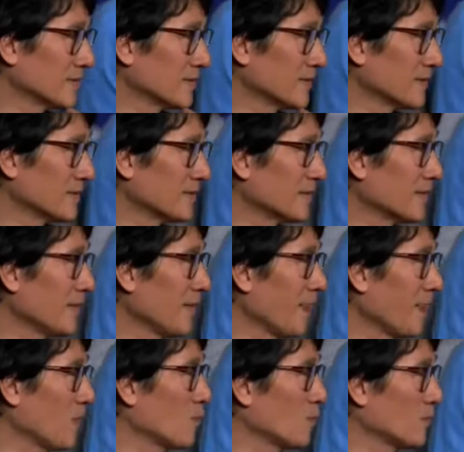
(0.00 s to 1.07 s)

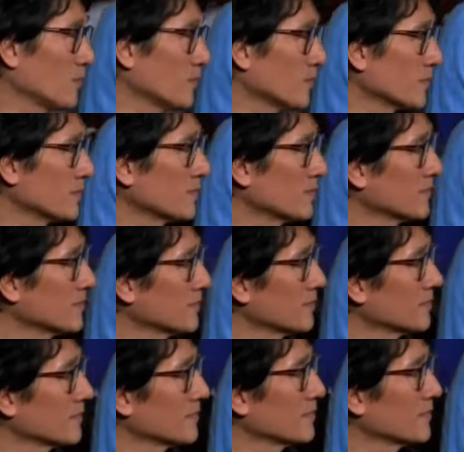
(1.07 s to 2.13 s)

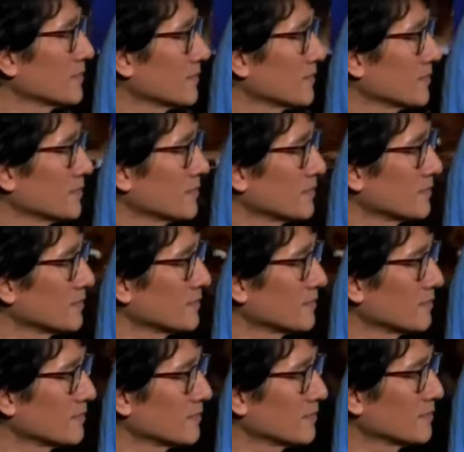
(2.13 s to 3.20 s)

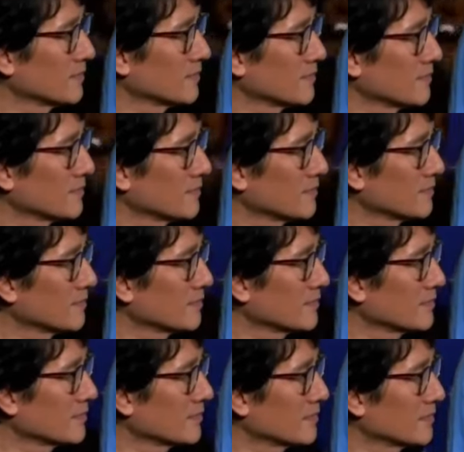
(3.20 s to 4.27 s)

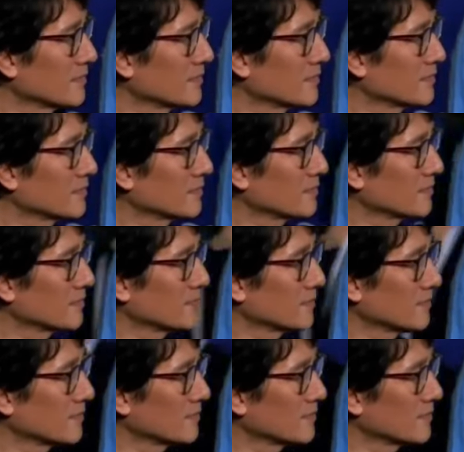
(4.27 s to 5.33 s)

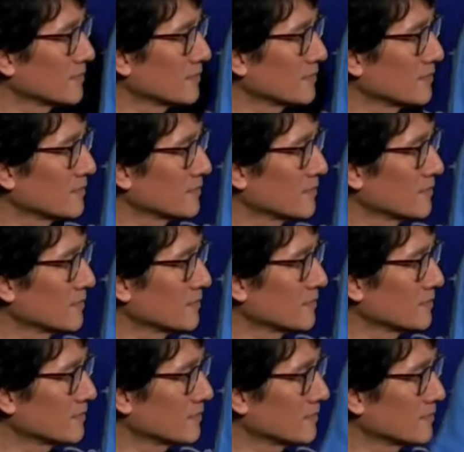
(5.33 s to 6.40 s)

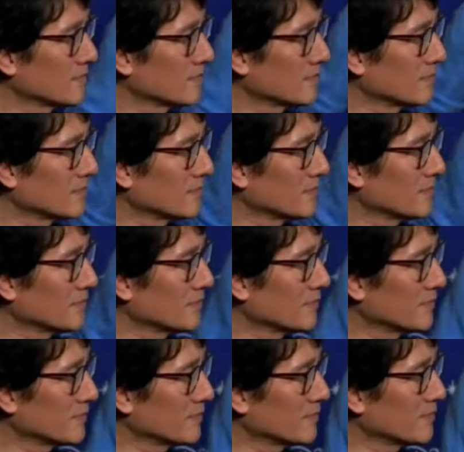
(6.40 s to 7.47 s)

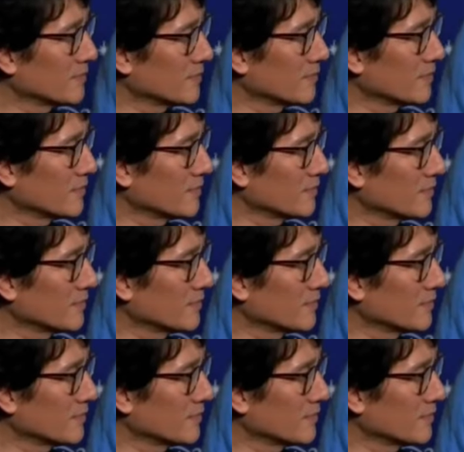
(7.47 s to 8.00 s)
This person isn't speaking.